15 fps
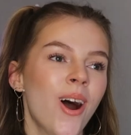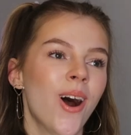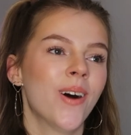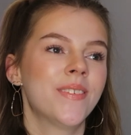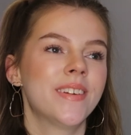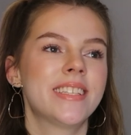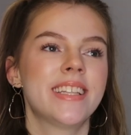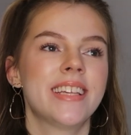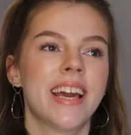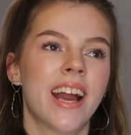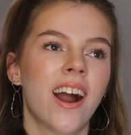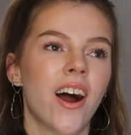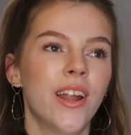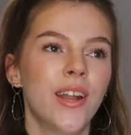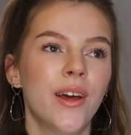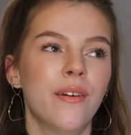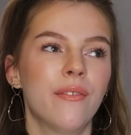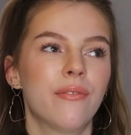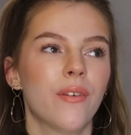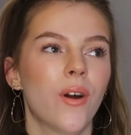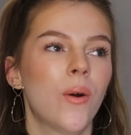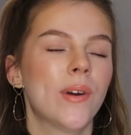Obviously it kind of,
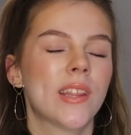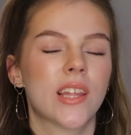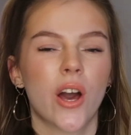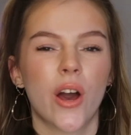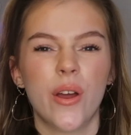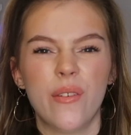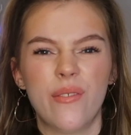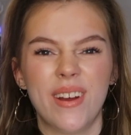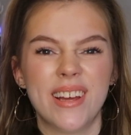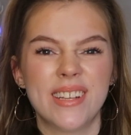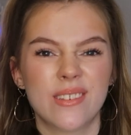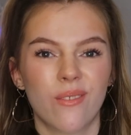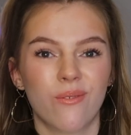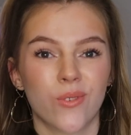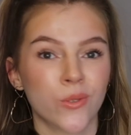with COVID,